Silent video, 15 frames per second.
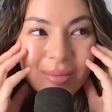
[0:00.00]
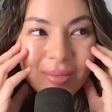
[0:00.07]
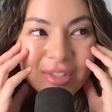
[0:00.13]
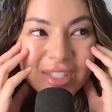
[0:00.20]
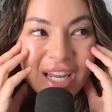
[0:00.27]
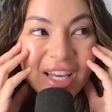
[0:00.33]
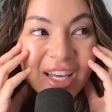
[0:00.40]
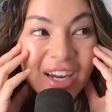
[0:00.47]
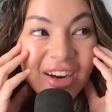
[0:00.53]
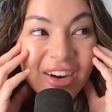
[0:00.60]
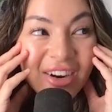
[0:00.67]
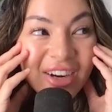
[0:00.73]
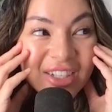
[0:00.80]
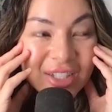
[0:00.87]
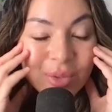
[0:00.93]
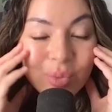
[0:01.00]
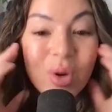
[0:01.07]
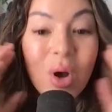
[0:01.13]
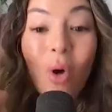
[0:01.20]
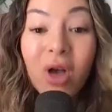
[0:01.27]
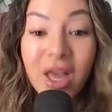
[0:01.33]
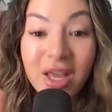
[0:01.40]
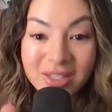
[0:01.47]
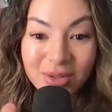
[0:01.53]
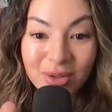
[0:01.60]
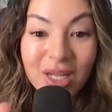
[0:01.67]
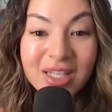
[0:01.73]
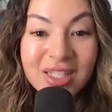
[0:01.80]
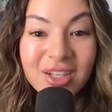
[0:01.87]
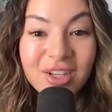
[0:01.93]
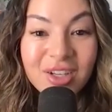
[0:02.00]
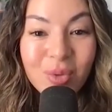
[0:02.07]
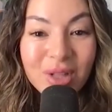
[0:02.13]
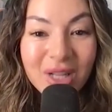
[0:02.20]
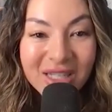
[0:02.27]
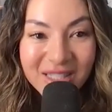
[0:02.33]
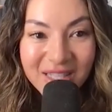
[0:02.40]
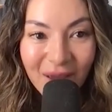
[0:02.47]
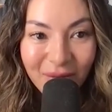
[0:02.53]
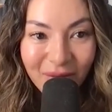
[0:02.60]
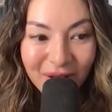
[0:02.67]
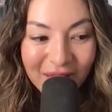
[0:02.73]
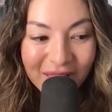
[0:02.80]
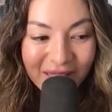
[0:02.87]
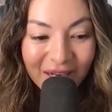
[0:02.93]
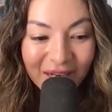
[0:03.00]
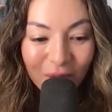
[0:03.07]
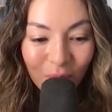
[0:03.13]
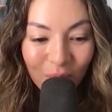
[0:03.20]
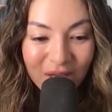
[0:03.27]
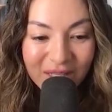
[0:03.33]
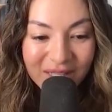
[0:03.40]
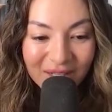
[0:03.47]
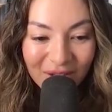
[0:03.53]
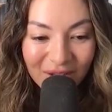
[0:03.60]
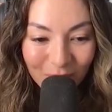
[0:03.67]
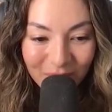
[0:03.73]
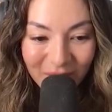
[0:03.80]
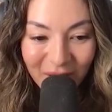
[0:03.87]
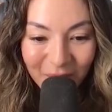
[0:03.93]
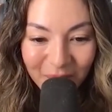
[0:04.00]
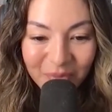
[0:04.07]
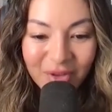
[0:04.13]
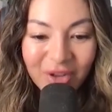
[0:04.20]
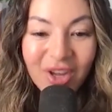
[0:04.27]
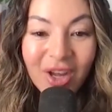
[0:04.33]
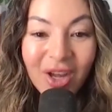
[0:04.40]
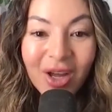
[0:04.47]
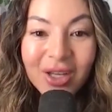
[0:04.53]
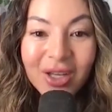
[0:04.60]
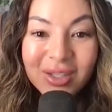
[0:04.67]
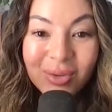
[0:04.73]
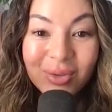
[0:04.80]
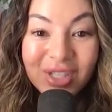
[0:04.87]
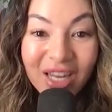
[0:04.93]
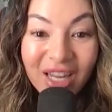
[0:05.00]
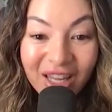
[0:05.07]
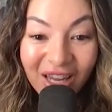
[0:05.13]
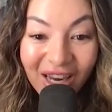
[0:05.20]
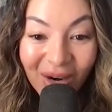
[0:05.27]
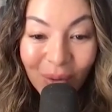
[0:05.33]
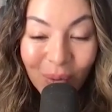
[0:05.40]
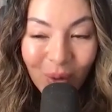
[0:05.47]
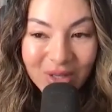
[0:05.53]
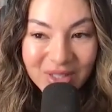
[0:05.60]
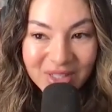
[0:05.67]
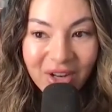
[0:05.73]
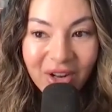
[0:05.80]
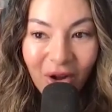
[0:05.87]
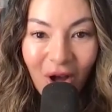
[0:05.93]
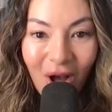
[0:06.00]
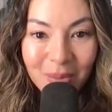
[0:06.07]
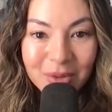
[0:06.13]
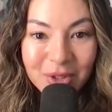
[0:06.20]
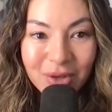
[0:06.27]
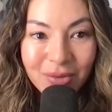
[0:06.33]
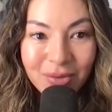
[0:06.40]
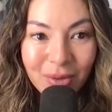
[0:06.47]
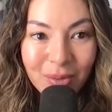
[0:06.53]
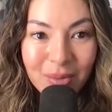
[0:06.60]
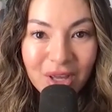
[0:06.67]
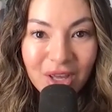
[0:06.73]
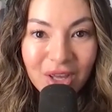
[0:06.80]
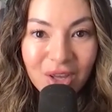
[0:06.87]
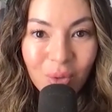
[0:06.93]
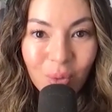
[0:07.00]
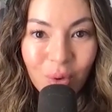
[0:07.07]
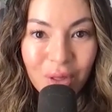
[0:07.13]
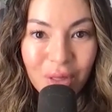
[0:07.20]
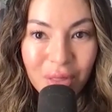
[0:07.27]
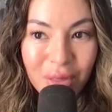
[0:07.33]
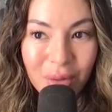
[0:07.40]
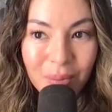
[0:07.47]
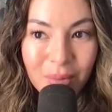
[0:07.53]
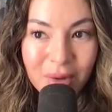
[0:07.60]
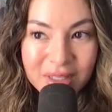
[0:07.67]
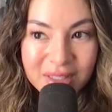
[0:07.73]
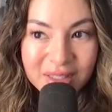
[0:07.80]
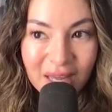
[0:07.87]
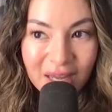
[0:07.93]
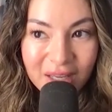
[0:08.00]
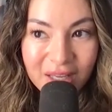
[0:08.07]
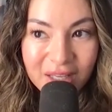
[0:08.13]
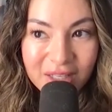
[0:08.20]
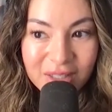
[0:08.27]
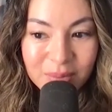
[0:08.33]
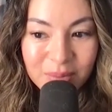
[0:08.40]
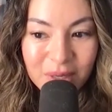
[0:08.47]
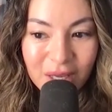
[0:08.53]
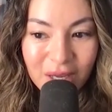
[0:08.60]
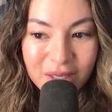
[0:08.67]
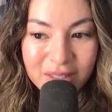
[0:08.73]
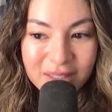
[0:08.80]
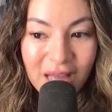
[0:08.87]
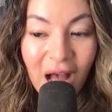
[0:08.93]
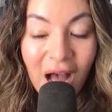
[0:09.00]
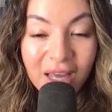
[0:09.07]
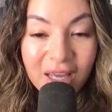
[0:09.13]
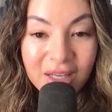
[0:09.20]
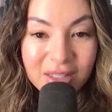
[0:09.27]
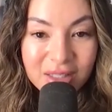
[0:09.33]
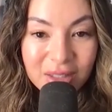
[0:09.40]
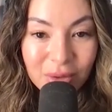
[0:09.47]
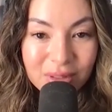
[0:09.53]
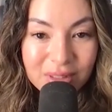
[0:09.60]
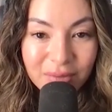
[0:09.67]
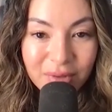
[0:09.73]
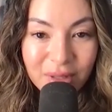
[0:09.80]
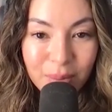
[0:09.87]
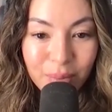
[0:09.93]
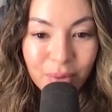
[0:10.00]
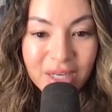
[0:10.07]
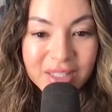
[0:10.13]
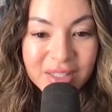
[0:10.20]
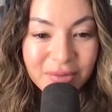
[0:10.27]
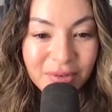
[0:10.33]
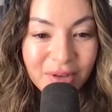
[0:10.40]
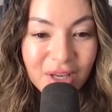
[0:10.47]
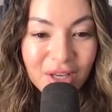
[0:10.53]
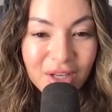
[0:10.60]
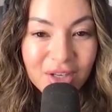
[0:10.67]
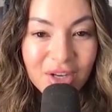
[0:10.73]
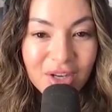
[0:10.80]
daycare, well, okay, so let's dive in. Let's get into weeds a little bit. So daycare wasn't an option for me with my second because I exclusively breastfeed,